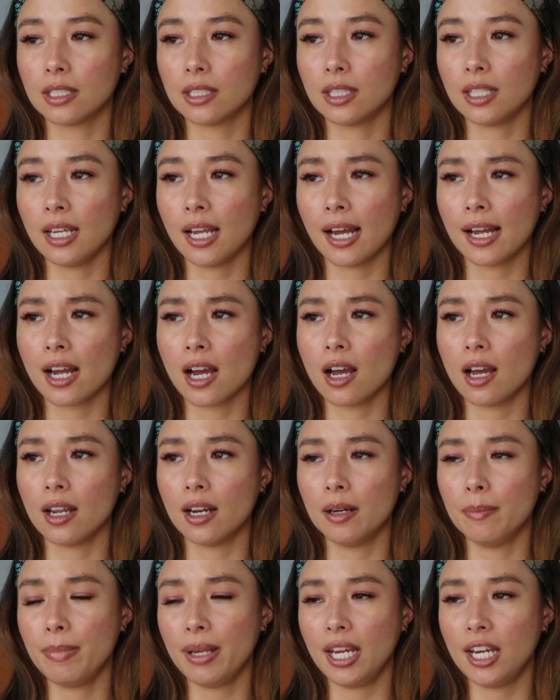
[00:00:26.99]
Think I got
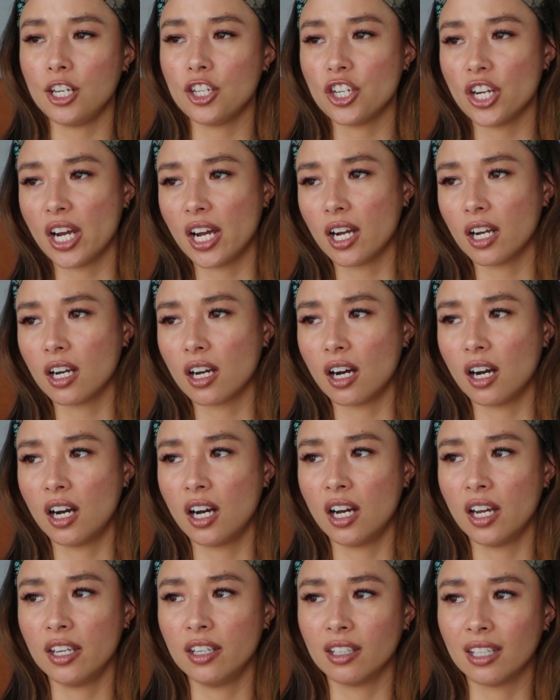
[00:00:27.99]
a paycheck
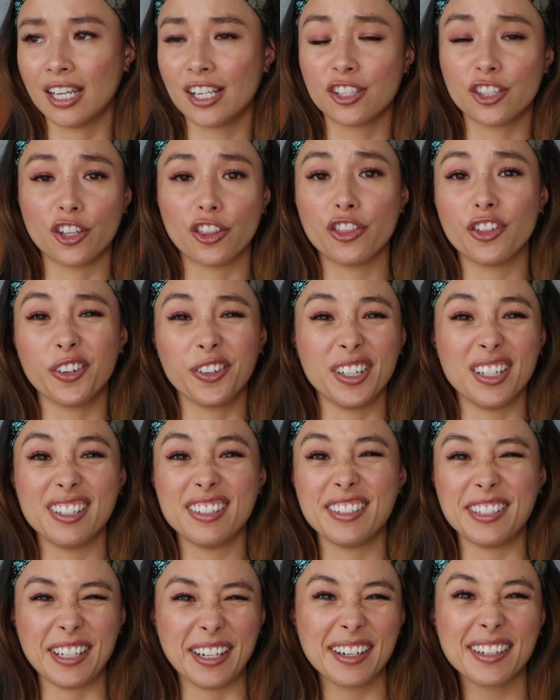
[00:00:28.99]
on like the
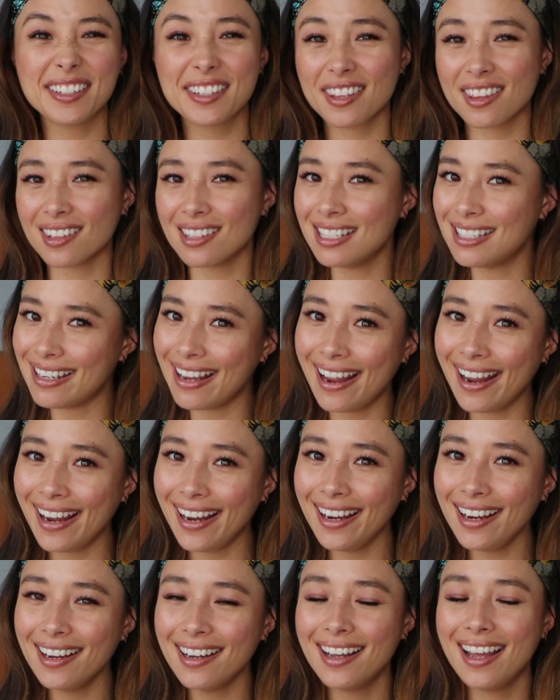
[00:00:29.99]
36th
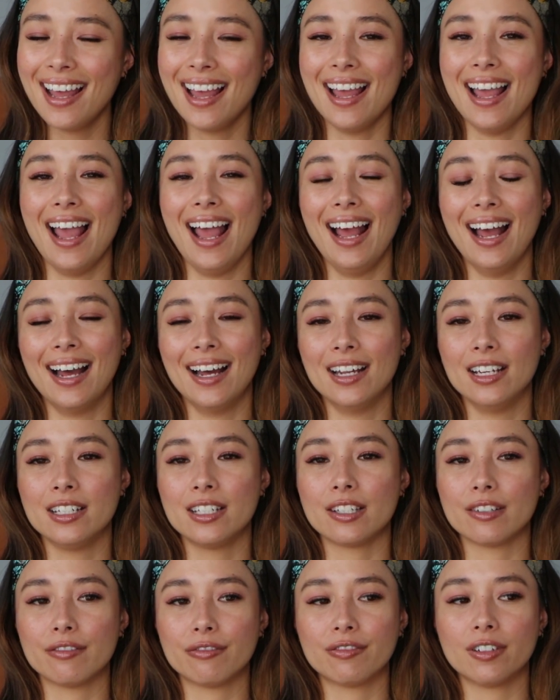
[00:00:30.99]
day,
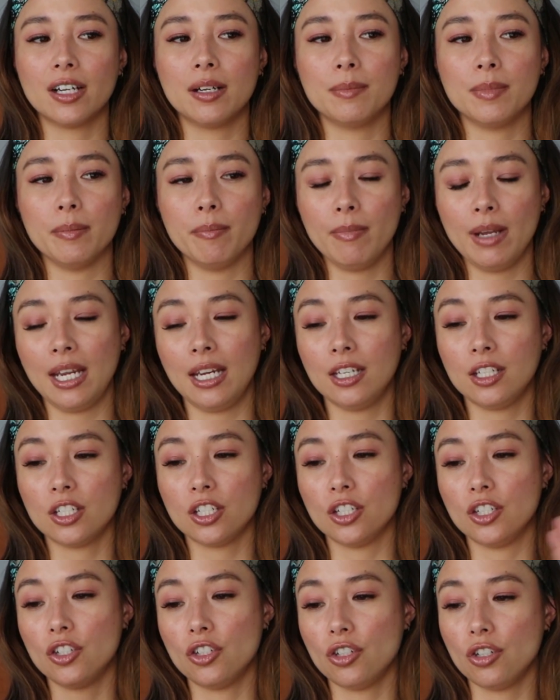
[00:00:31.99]
and from May
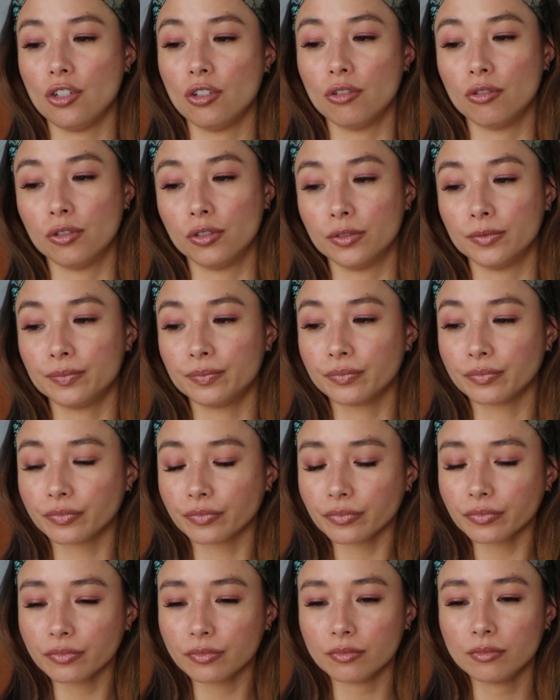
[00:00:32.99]
to June
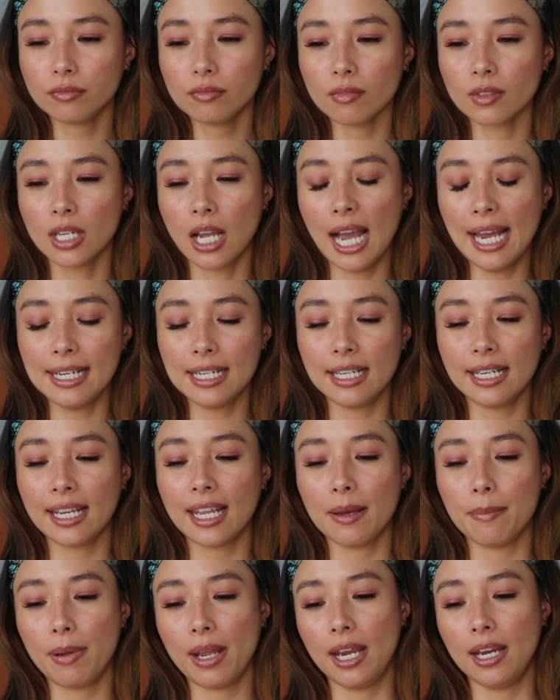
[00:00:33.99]
I didn't
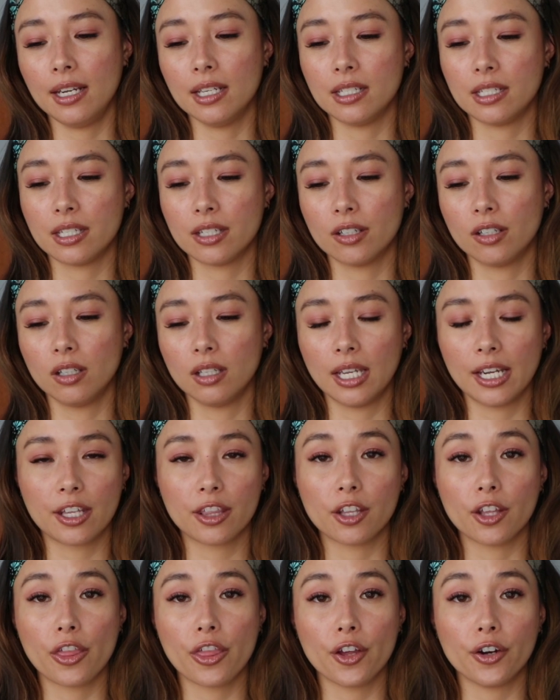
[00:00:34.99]
get paid until like
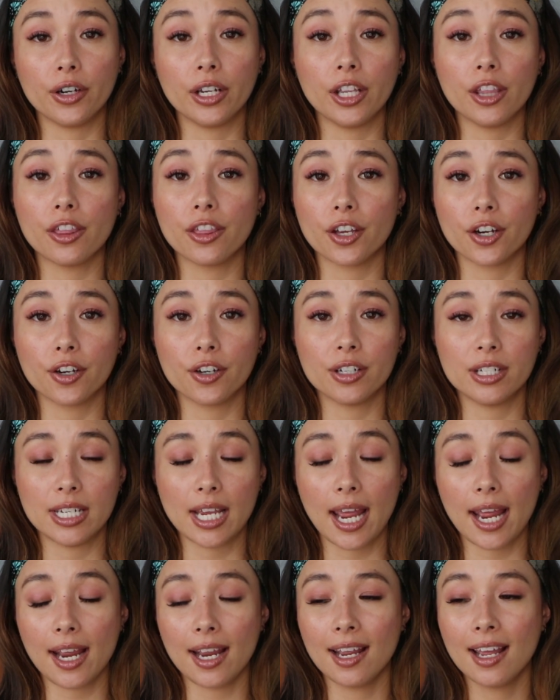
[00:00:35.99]
the 33rd
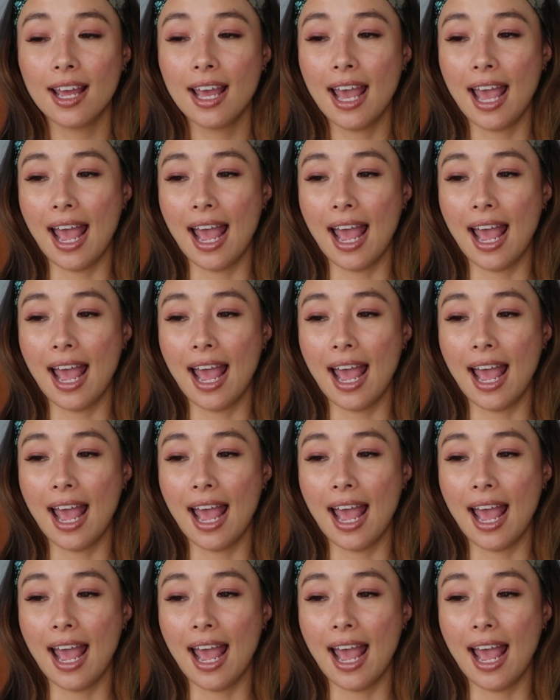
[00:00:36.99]
day.